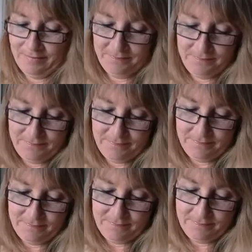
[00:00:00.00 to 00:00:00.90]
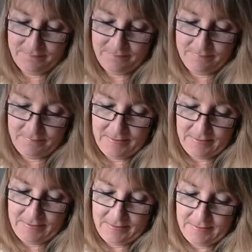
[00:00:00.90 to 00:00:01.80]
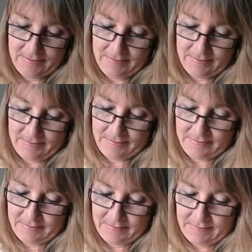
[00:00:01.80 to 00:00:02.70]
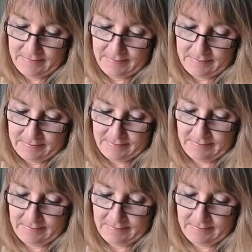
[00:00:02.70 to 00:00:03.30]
Nobody speaks.